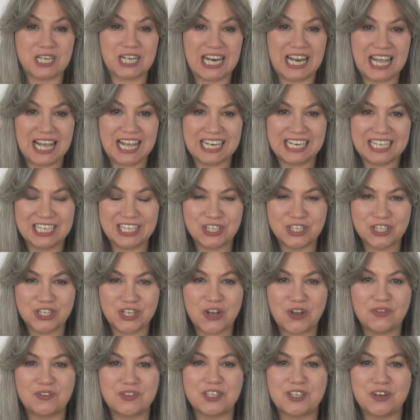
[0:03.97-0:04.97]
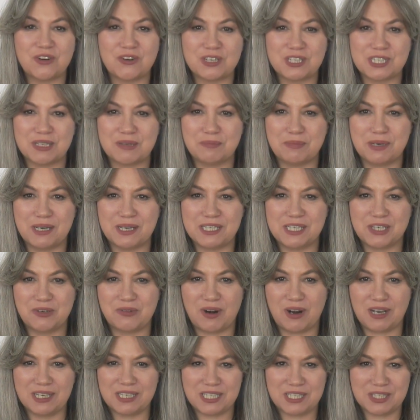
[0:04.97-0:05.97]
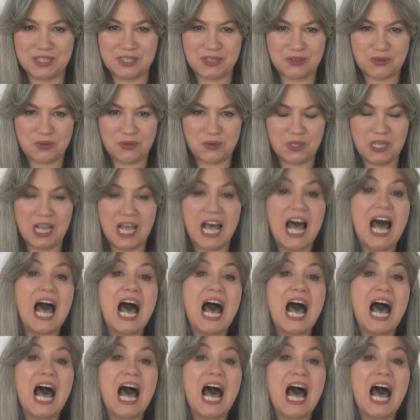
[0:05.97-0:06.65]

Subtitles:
Claire Lynch of the Doris and Bertie Writing School,